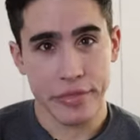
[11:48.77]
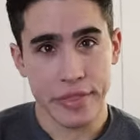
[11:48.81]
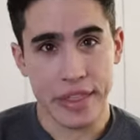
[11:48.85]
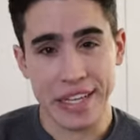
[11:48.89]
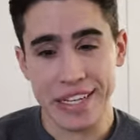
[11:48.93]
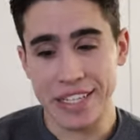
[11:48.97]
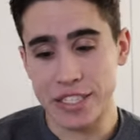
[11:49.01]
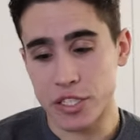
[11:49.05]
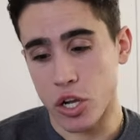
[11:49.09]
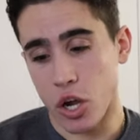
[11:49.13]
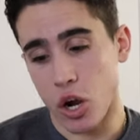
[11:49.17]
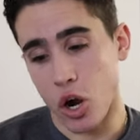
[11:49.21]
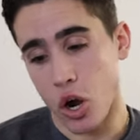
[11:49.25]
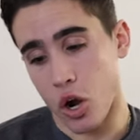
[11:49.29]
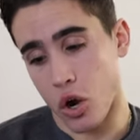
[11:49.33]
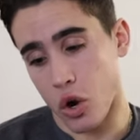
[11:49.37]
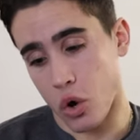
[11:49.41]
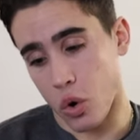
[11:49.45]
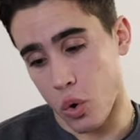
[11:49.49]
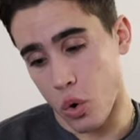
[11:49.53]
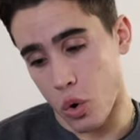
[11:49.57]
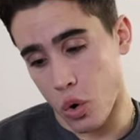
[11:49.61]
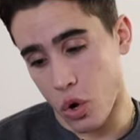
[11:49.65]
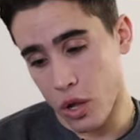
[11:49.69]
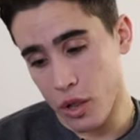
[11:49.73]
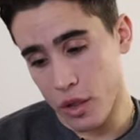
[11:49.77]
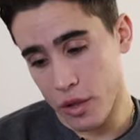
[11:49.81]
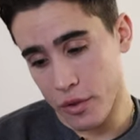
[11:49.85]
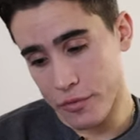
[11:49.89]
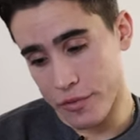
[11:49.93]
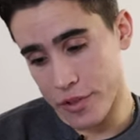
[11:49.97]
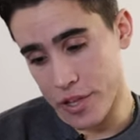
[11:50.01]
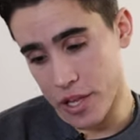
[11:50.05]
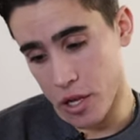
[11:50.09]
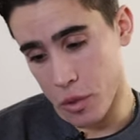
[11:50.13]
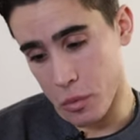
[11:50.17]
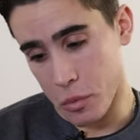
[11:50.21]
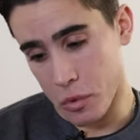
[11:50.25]
These are all
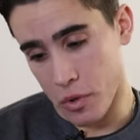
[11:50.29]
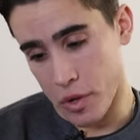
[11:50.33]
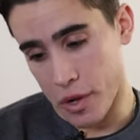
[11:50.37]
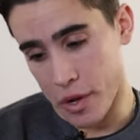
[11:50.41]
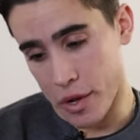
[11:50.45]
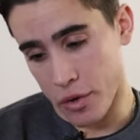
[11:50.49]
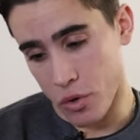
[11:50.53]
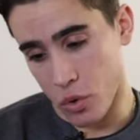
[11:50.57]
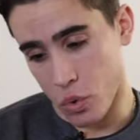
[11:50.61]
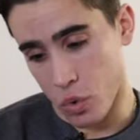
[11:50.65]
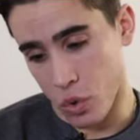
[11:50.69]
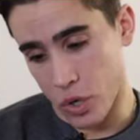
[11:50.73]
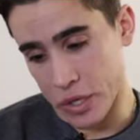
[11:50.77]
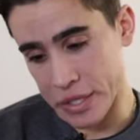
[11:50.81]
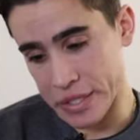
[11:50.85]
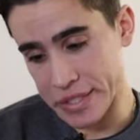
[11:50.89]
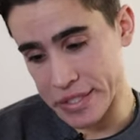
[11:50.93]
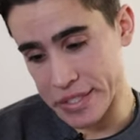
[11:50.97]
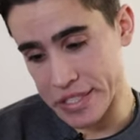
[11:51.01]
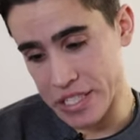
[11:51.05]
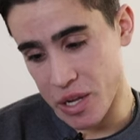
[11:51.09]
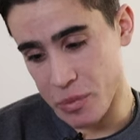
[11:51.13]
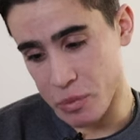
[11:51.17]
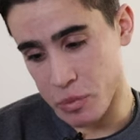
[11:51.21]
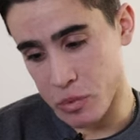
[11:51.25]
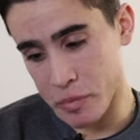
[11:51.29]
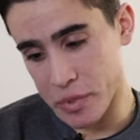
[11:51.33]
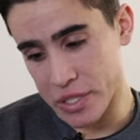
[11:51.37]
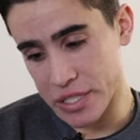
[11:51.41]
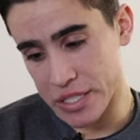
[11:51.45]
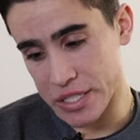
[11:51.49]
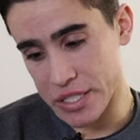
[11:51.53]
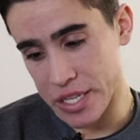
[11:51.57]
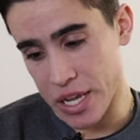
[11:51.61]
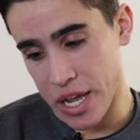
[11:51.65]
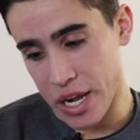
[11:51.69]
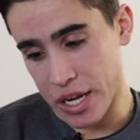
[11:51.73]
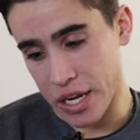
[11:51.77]
available on
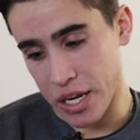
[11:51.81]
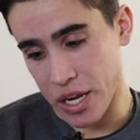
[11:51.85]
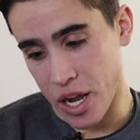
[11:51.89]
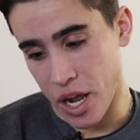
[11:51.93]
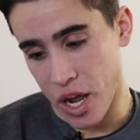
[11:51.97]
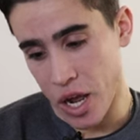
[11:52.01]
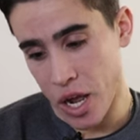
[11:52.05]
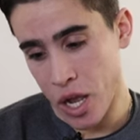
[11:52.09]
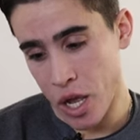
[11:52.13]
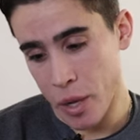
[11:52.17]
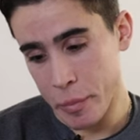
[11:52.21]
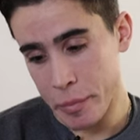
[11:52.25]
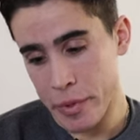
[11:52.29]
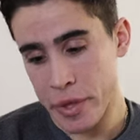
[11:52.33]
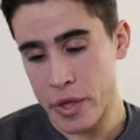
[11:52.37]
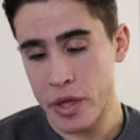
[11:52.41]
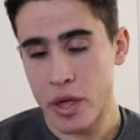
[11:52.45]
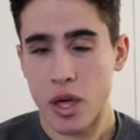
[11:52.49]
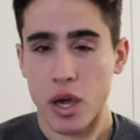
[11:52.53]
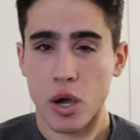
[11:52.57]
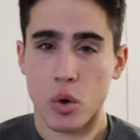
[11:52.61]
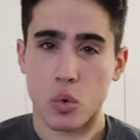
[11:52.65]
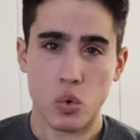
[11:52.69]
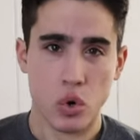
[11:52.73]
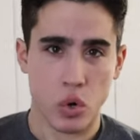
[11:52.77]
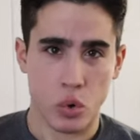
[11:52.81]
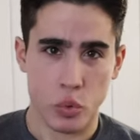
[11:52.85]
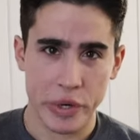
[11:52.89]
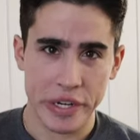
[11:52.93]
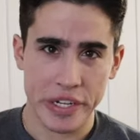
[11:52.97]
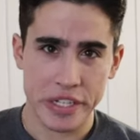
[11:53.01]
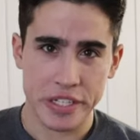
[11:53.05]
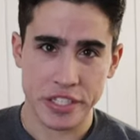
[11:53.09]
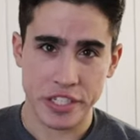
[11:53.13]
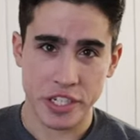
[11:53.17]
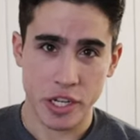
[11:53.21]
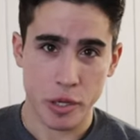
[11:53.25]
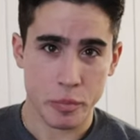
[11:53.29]
organsupplements.com where
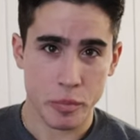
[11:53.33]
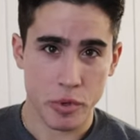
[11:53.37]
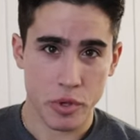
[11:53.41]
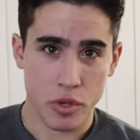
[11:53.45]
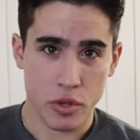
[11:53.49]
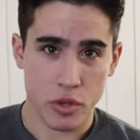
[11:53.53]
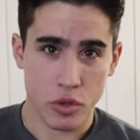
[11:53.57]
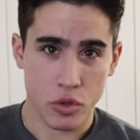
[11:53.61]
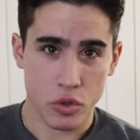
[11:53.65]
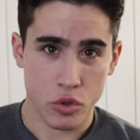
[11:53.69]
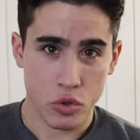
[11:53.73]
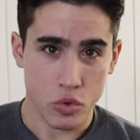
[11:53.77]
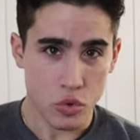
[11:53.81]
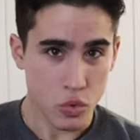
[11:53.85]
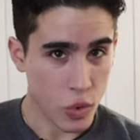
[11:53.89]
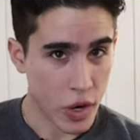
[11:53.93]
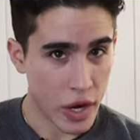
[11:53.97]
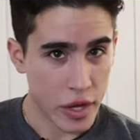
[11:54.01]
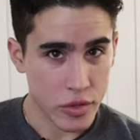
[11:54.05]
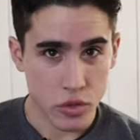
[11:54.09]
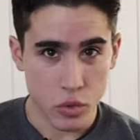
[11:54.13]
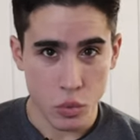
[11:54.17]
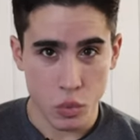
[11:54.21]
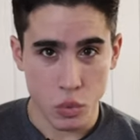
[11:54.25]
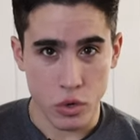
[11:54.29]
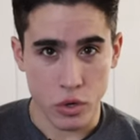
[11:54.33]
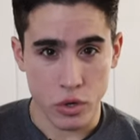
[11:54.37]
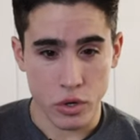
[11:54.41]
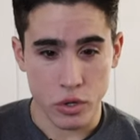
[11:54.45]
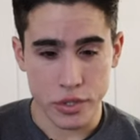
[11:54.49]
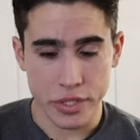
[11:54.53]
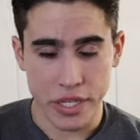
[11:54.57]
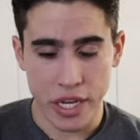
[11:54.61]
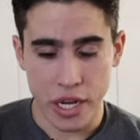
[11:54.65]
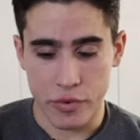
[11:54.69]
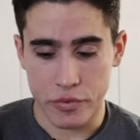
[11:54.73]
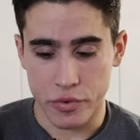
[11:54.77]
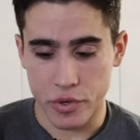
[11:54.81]
we ship throughout the
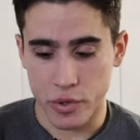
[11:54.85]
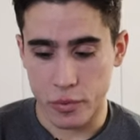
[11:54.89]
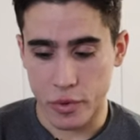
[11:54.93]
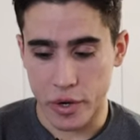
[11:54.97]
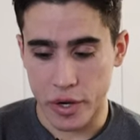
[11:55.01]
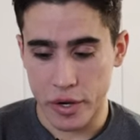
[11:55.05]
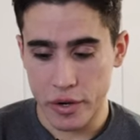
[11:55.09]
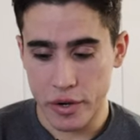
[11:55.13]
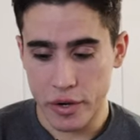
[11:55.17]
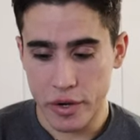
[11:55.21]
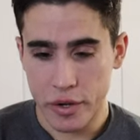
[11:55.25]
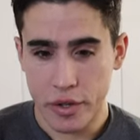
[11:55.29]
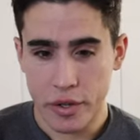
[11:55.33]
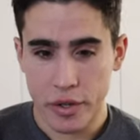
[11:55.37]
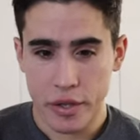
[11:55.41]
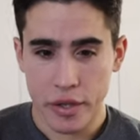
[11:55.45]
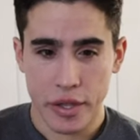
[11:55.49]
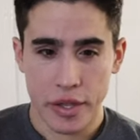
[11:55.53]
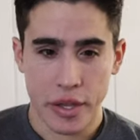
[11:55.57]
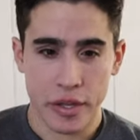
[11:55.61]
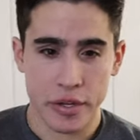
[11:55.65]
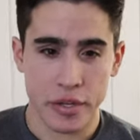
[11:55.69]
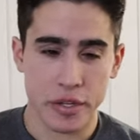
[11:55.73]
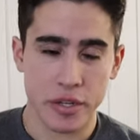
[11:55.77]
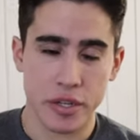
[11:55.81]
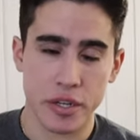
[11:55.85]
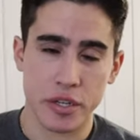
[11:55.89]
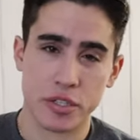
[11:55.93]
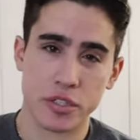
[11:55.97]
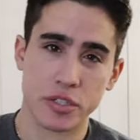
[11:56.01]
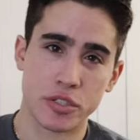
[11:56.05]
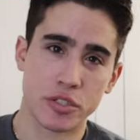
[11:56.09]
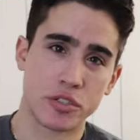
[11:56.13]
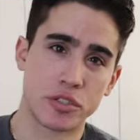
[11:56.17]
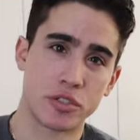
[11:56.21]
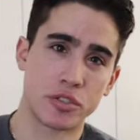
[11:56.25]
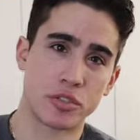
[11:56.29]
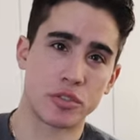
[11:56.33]
world everywhere in
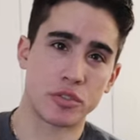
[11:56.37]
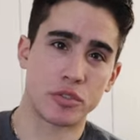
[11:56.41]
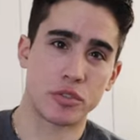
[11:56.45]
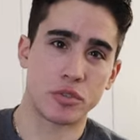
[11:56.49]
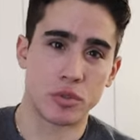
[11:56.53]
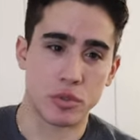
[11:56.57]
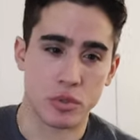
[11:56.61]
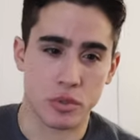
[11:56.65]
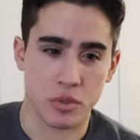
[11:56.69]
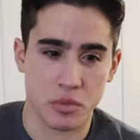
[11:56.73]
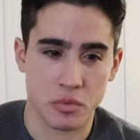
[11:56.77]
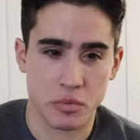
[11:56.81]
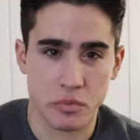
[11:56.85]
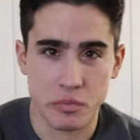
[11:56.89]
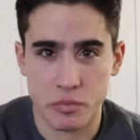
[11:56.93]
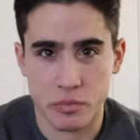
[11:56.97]
addition to,